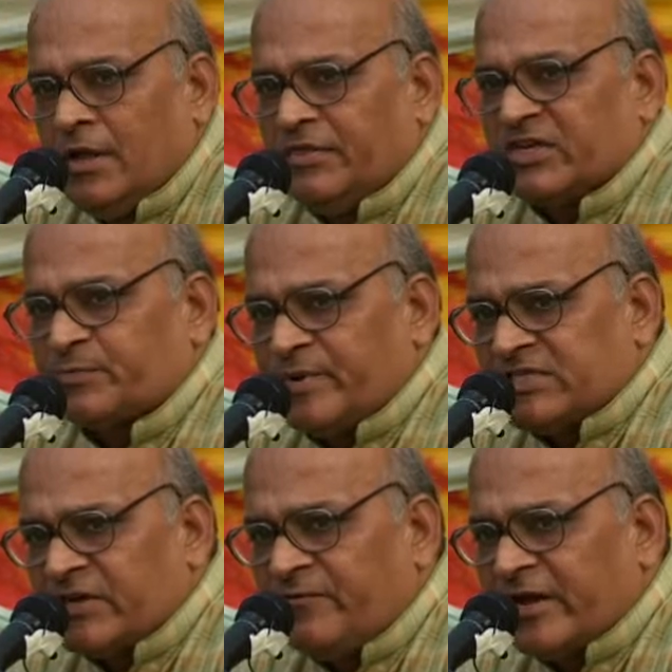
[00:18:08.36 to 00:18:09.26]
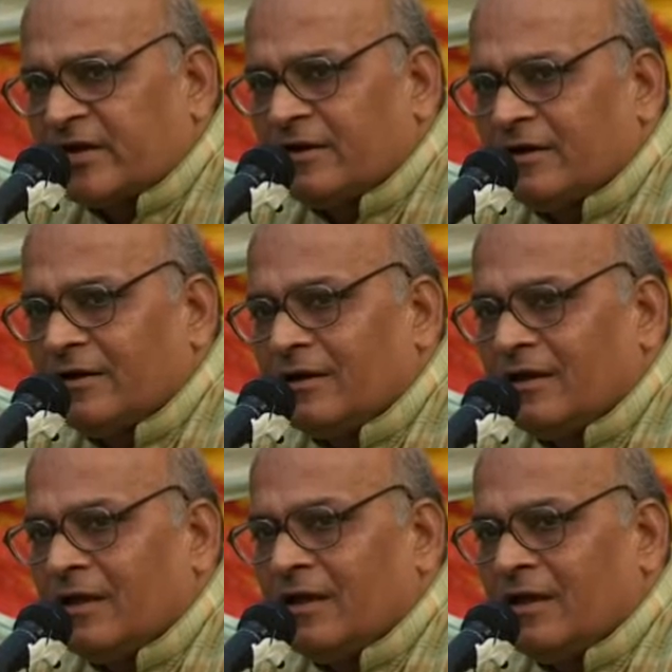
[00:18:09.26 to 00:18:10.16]
The specific
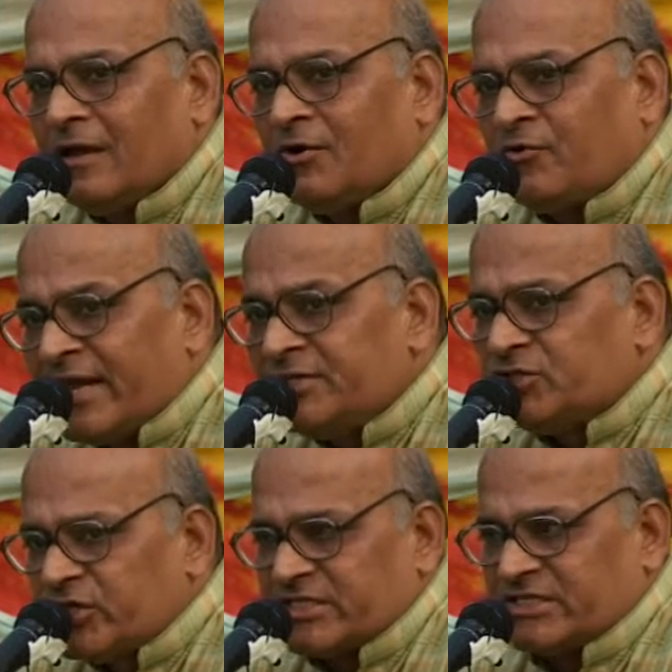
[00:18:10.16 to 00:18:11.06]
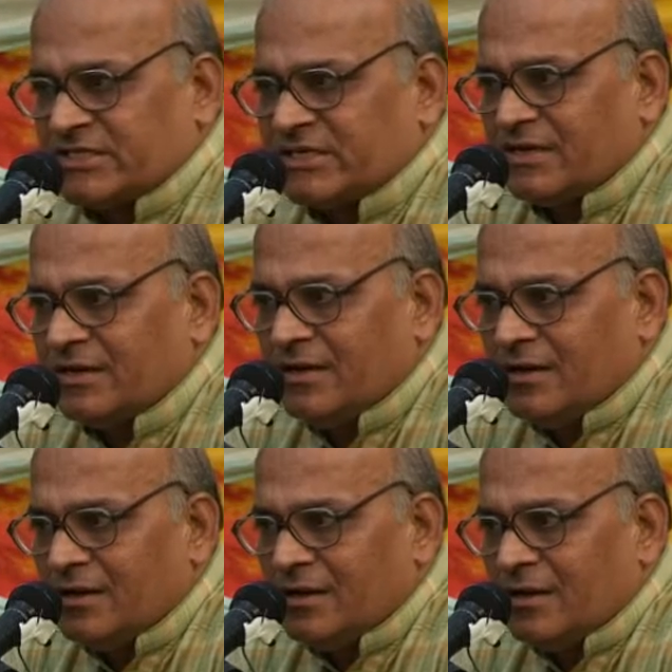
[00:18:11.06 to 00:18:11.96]
trenches
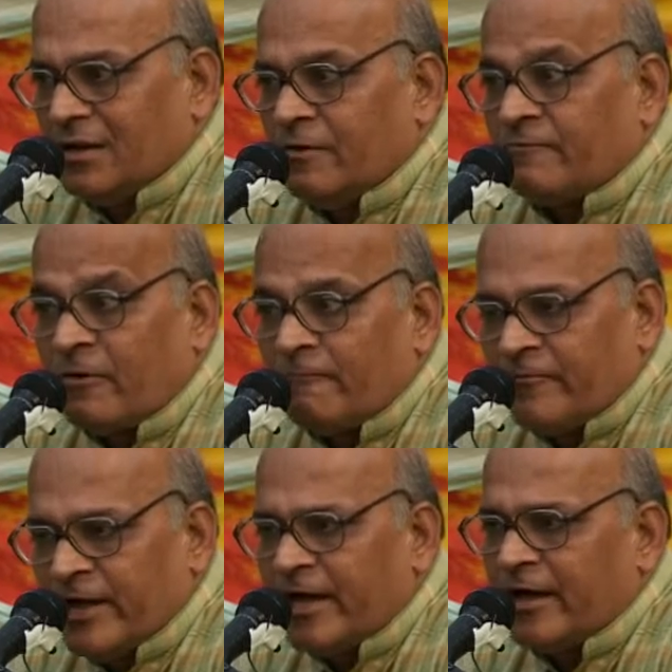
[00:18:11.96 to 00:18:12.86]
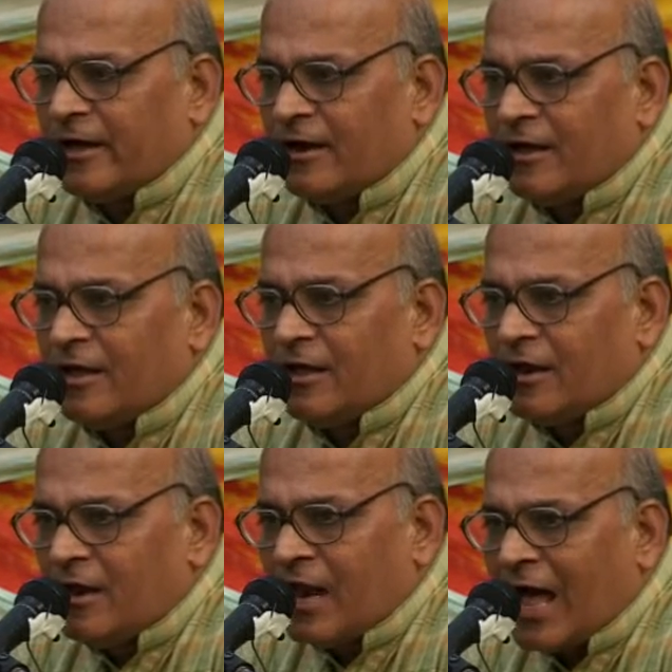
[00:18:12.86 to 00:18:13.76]
from where
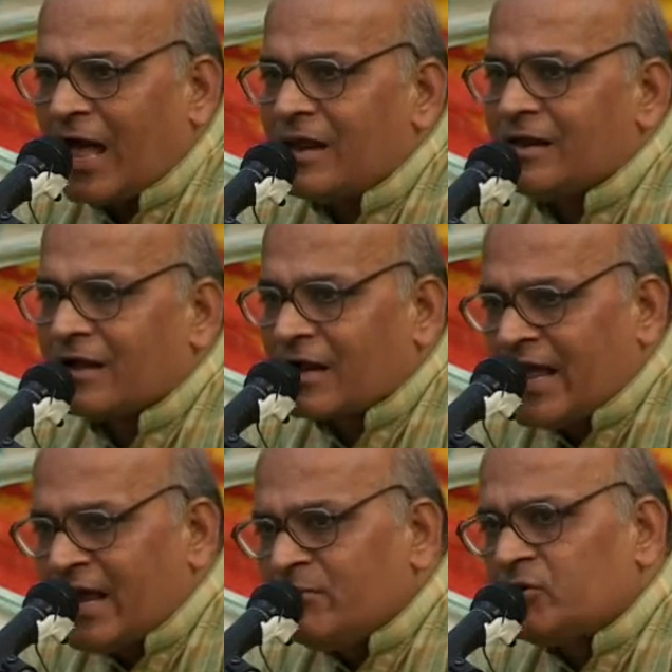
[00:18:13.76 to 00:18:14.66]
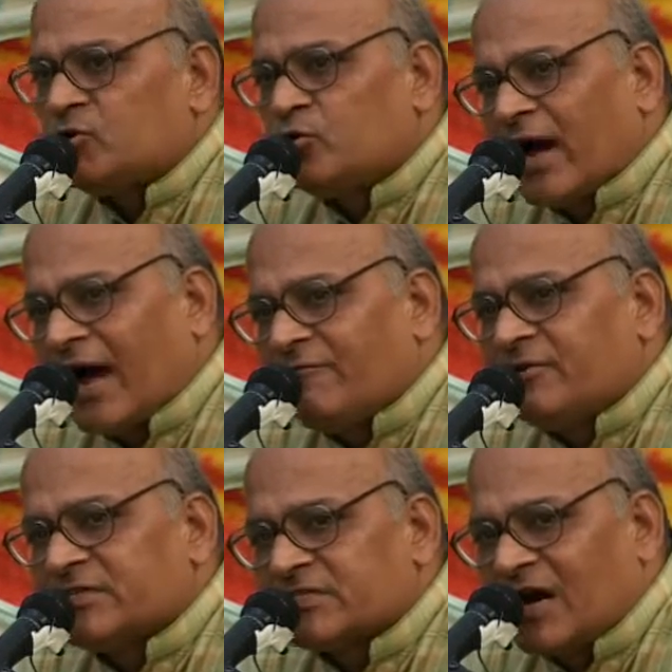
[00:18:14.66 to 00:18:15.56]
Lal claimed to have
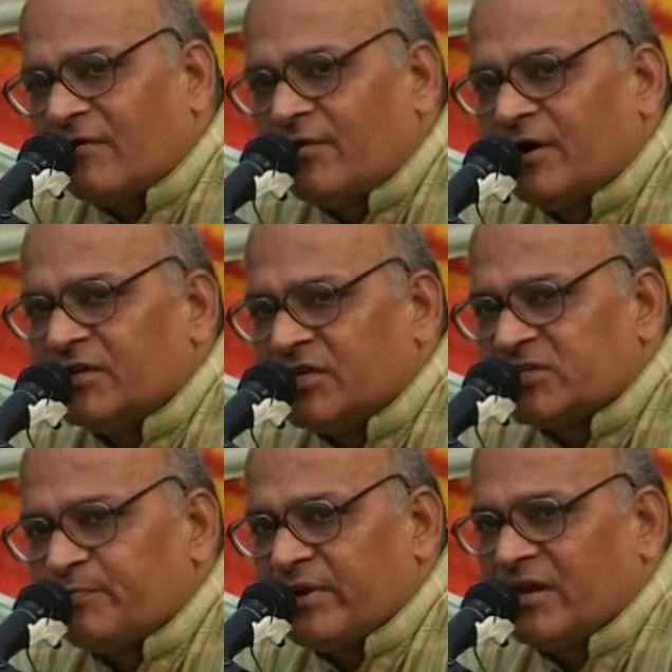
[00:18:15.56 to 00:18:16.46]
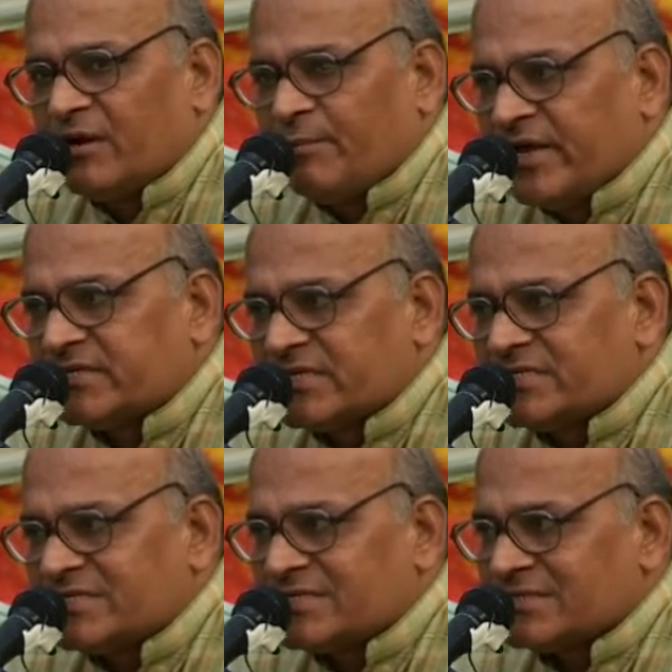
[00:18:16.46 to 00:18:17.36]
discovered these pillar
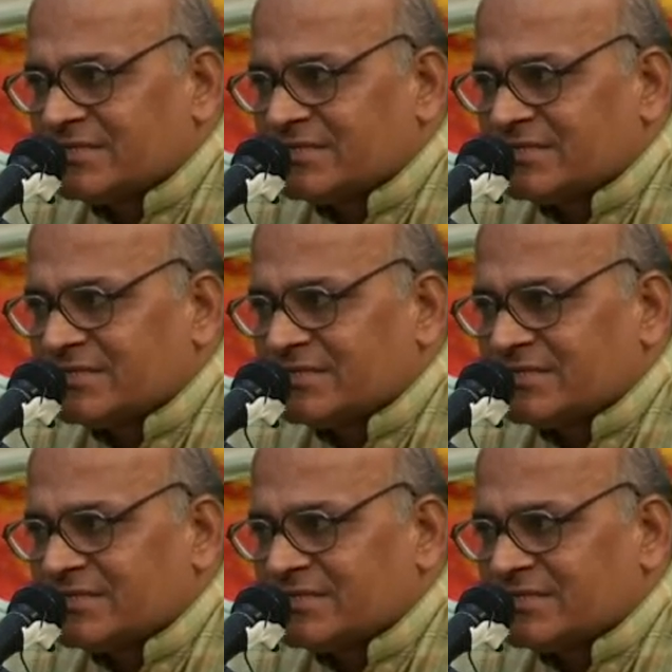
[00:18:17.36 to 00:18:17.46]
bases,